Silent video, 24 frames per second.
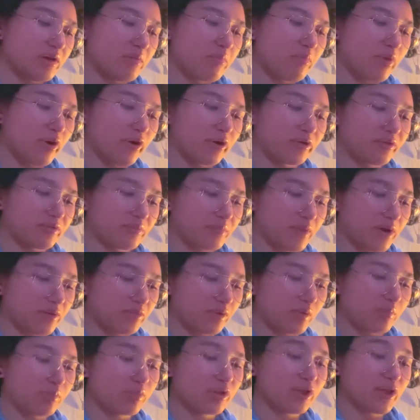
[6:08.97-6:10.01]
part of my
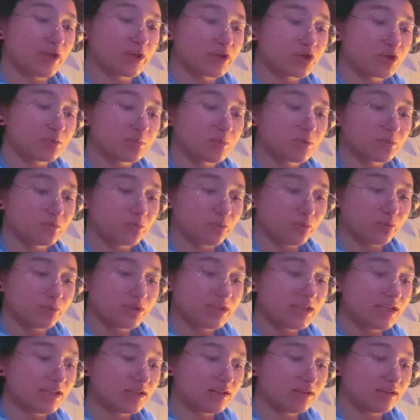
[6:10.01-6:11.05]
replenishment
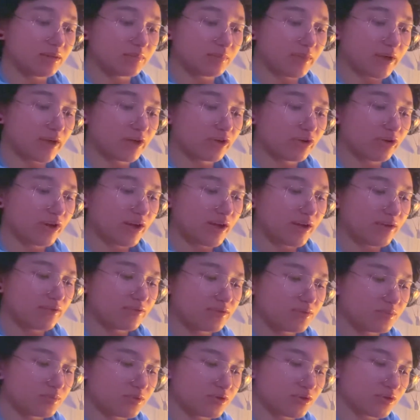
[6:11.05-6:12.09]
routine in
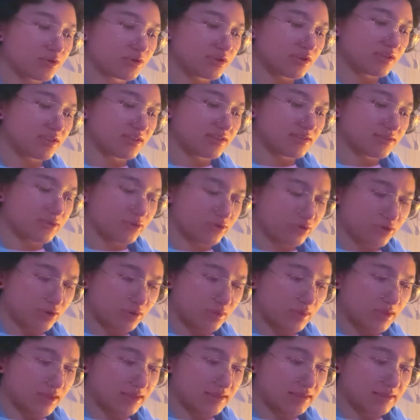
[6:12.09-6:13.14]
Minecraft, just because they're so
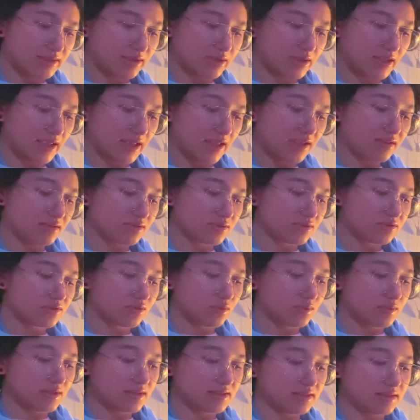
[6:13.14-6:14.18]
easy to get and so
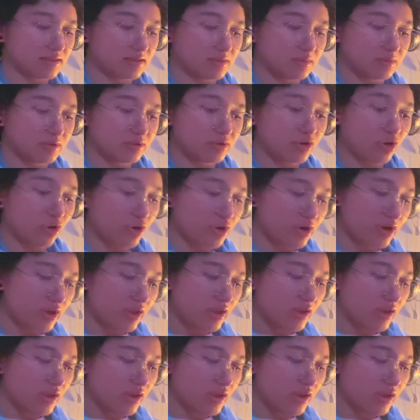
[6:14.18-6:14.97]
easy to cook,